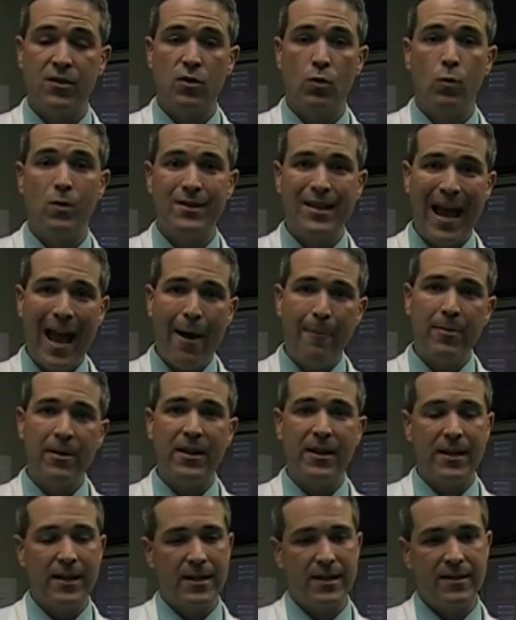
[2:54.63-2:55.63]
So what's
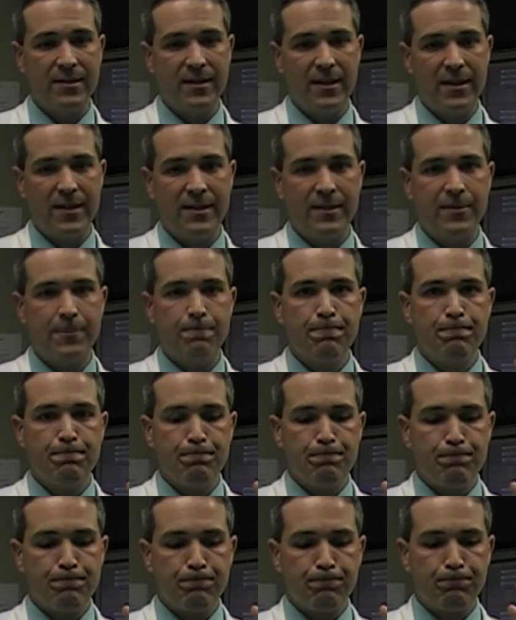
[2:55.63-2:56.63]
happening is
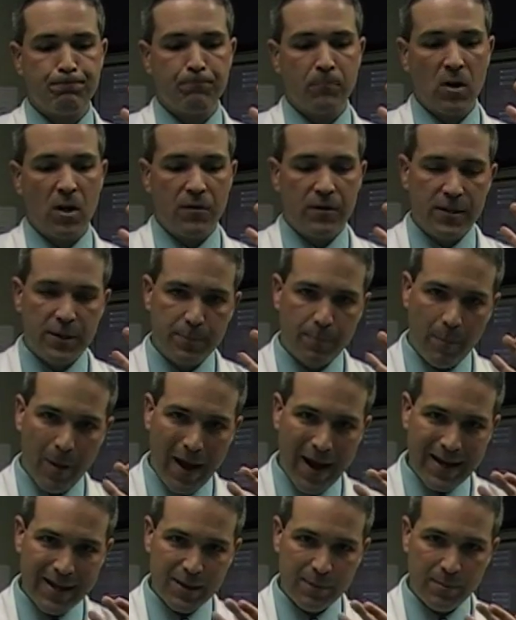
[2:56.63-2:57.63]
the
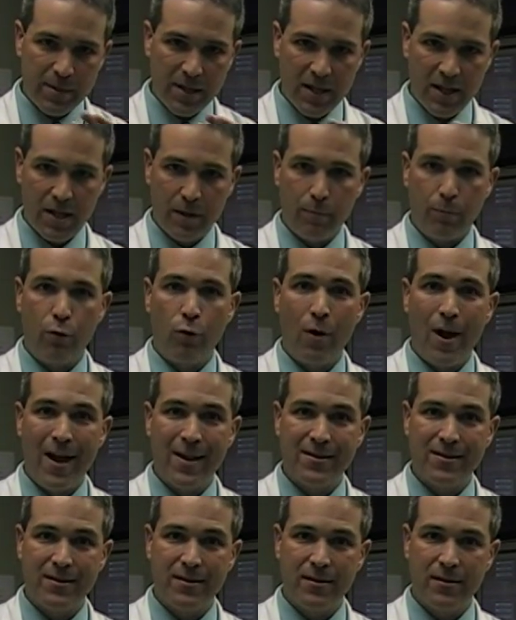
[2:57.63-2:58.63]
spine is being
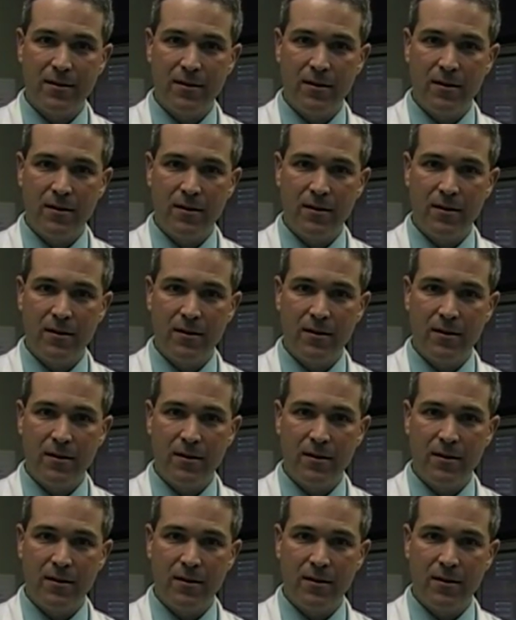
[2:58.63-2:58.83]
compressed